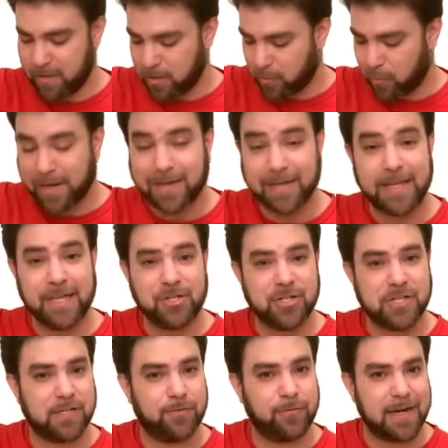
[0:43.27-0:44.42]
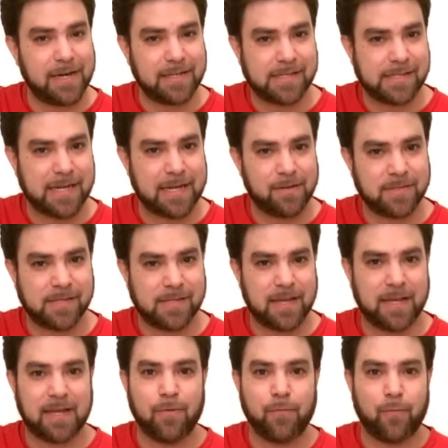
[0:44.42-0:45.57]
You know, what each string sounds
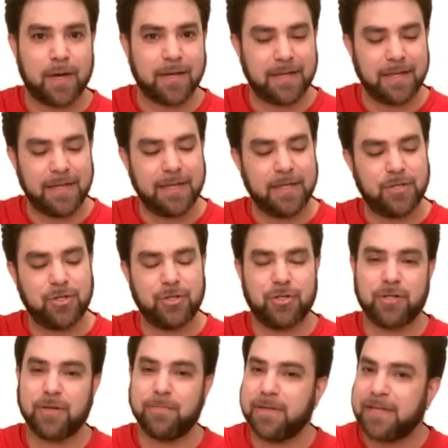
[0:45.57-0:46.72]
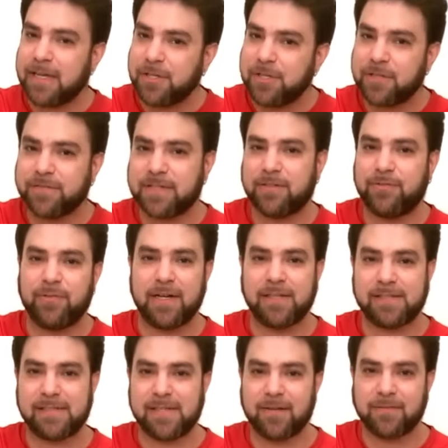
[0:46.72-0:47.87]
like and what each combination of strings
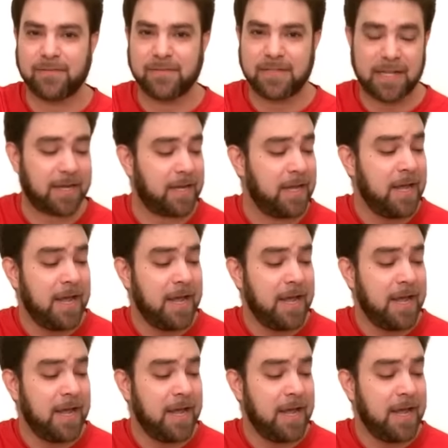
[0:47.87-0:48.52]
sounds like.